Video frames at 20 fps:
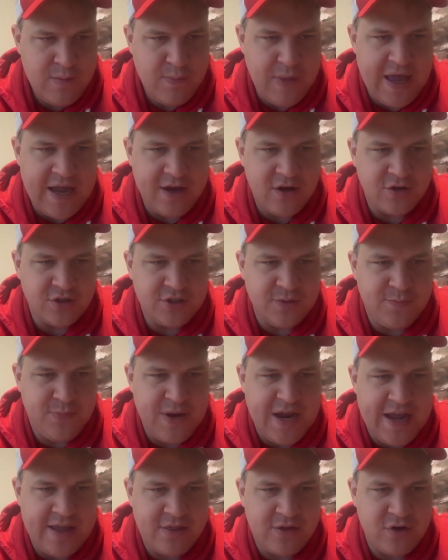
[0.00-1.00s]
Bengals and
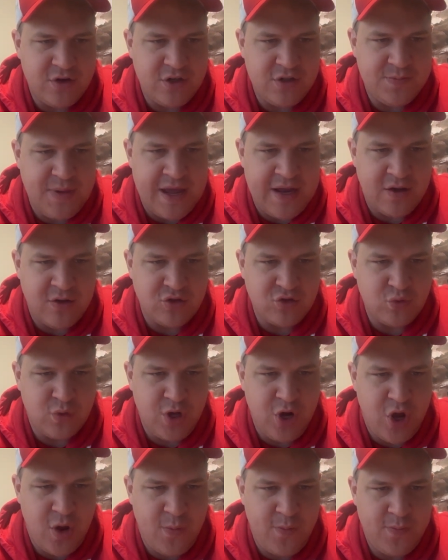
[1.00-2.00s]
Panthers. Bengals
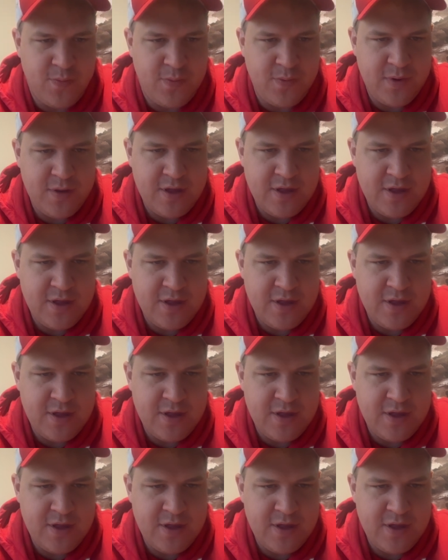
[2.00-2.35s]
would hope